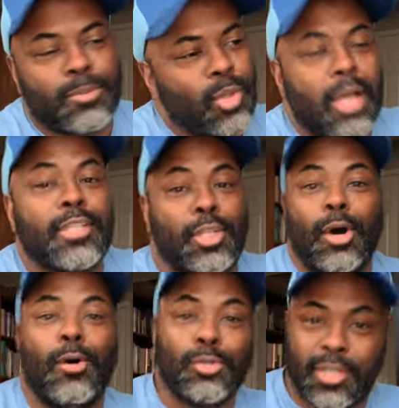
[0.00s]
So I
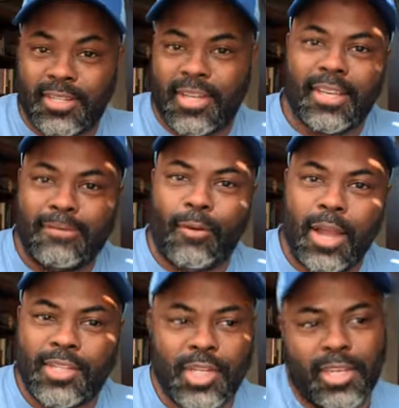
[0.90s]
chose Kentucky
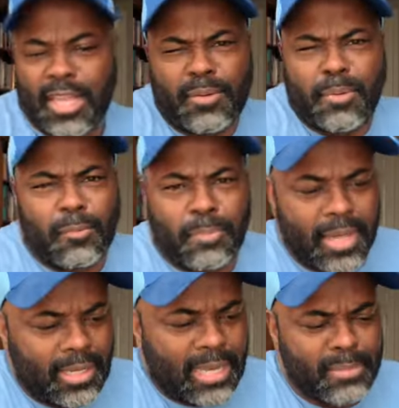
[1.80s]
Fried Chicken. They were both
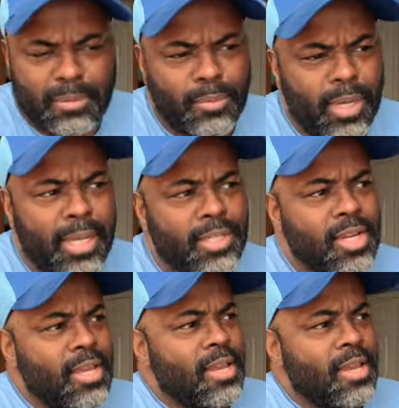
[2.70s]
paying like minimum wage.